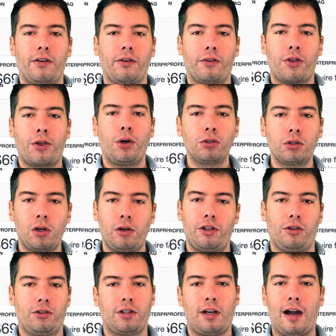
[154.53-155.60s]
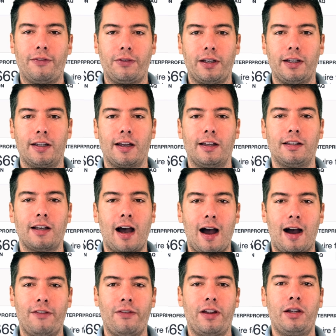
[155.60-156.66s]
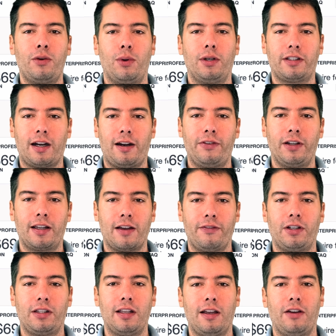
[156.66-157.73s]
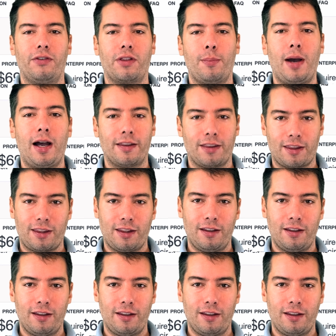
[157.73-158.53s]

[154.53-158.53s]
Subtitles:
throttle your traffic and have equal traffic every day of the month.